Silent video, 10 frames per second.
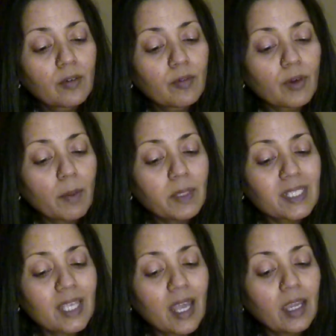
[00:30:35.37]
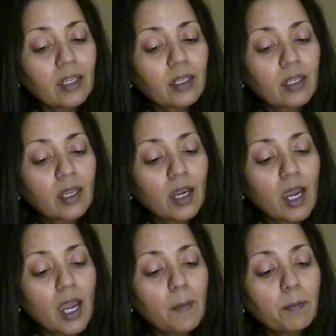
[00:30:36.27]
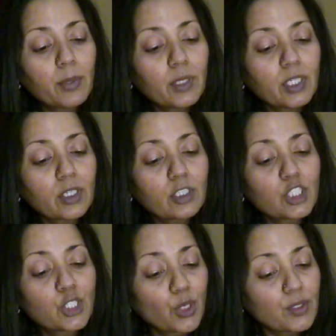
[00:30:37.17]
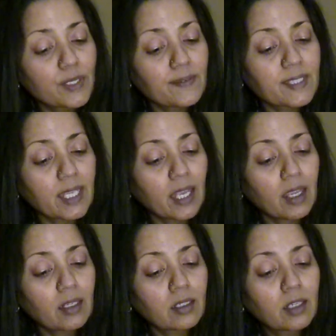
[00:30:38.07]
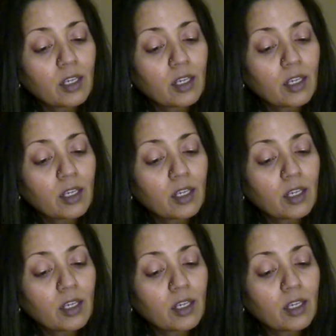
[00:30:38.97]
from his hand and put it on Joseph's hand,